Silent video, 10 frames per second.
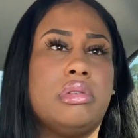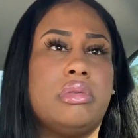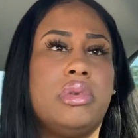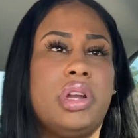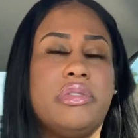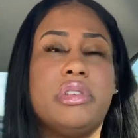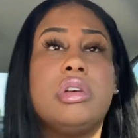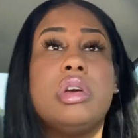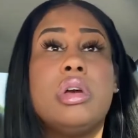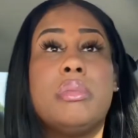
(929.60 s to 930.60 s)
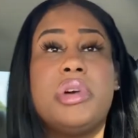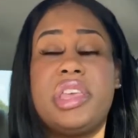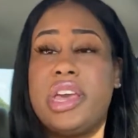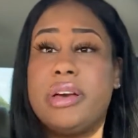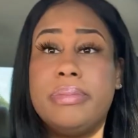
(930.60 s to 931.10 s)
Whatever. But
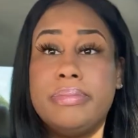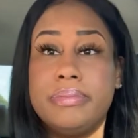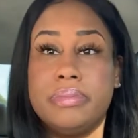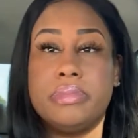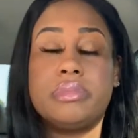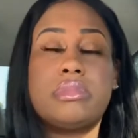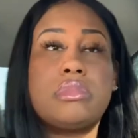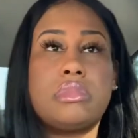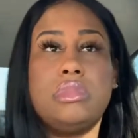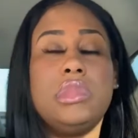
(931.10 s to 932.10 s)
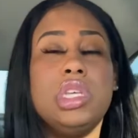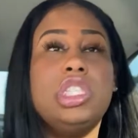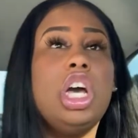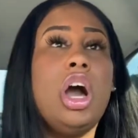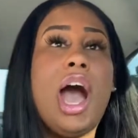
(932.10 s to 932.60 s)
yeah.
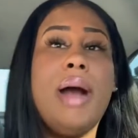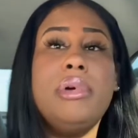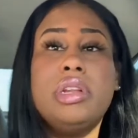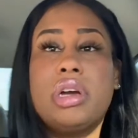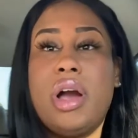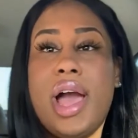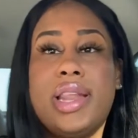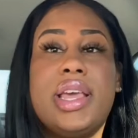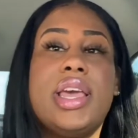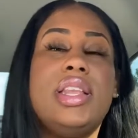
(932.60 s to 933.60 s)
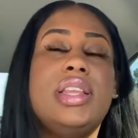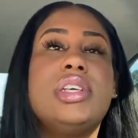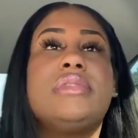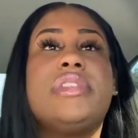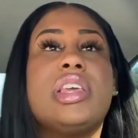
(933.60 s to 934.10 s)
So I'm going to go ahead and end
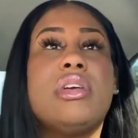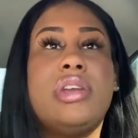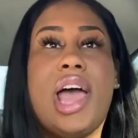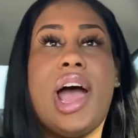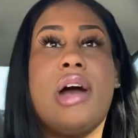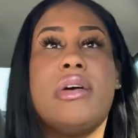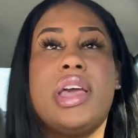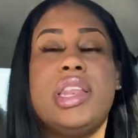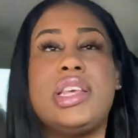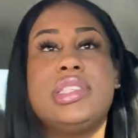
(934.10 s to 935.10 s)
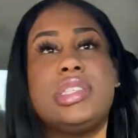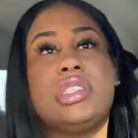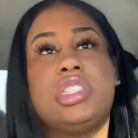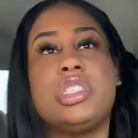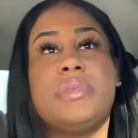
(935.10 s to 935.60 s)
this video now. And this
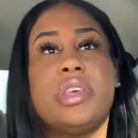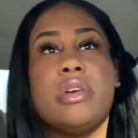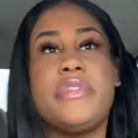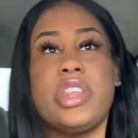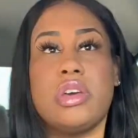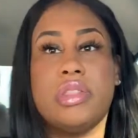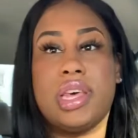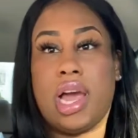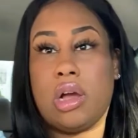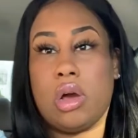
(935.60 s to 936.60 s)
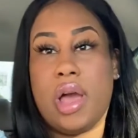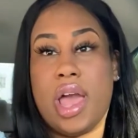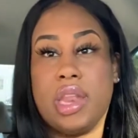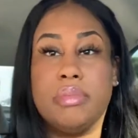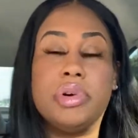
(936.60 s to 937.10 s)
is just be a video that I'll go
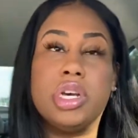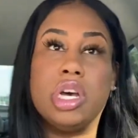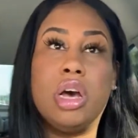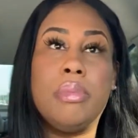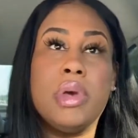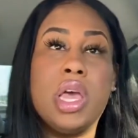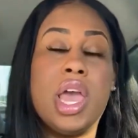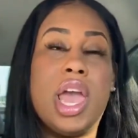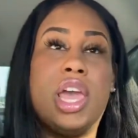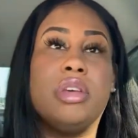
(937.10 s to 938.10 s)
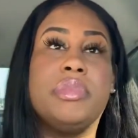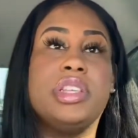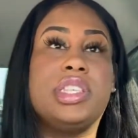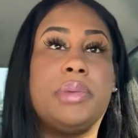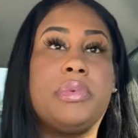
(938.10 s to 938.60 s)
ahead and put up. It'll
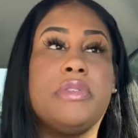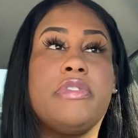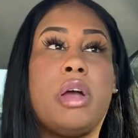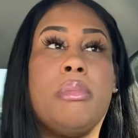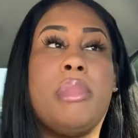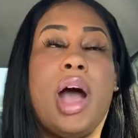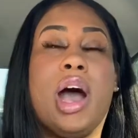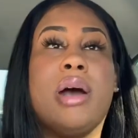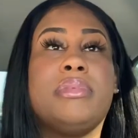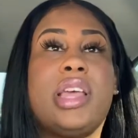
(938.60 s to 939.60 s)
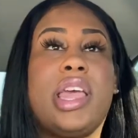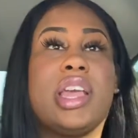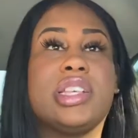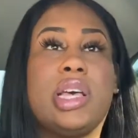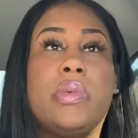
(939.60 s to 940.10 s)
be separate from my update,
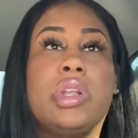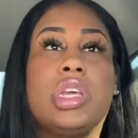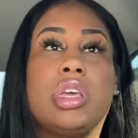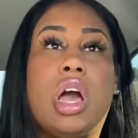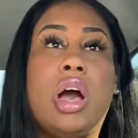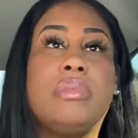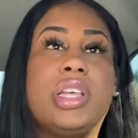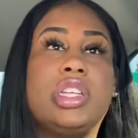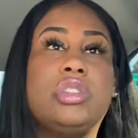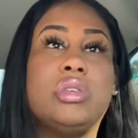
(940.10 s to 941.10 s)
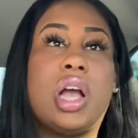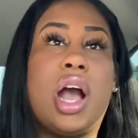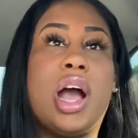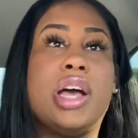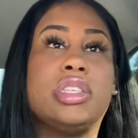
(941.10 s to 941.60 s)
because I want to update you
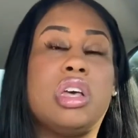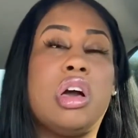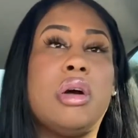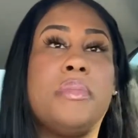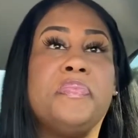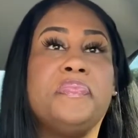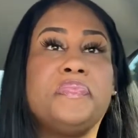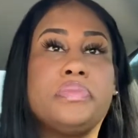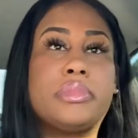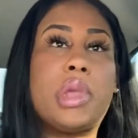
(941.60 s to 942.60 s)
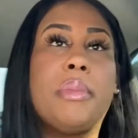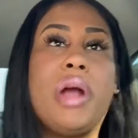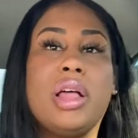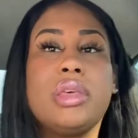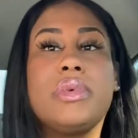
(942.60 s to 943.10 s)
guys.
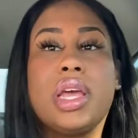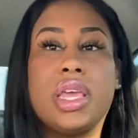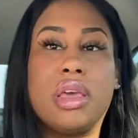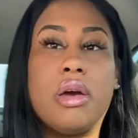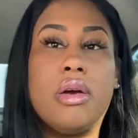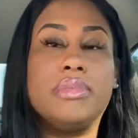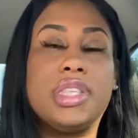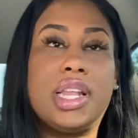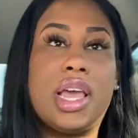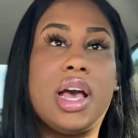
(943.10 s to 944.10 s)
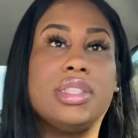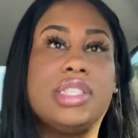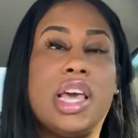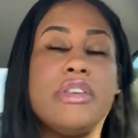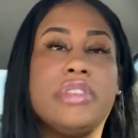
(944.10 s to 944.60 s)
Probably when I get home today, I'll
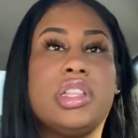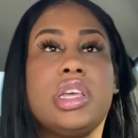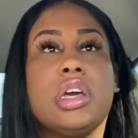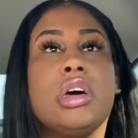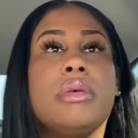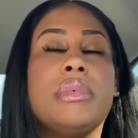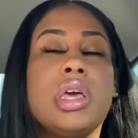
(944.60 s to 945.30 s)
set everything up.